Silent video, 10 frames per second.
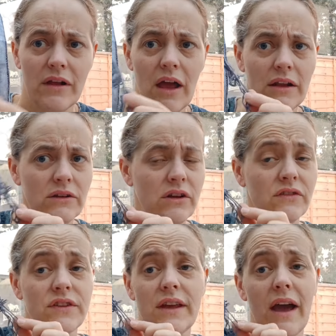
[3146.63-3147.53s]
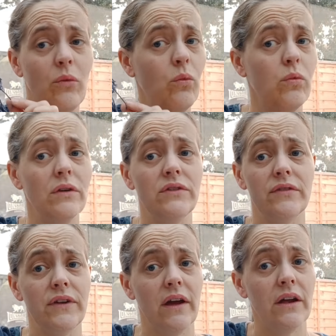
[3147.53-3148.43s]
You can see how
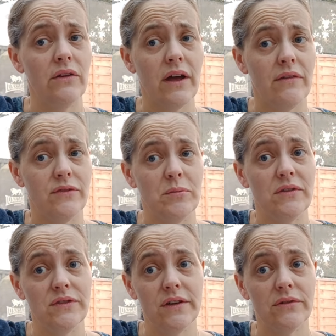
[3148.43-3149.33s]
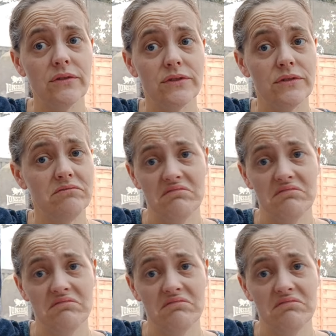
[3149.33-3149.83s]
wonderfully I look after my silks.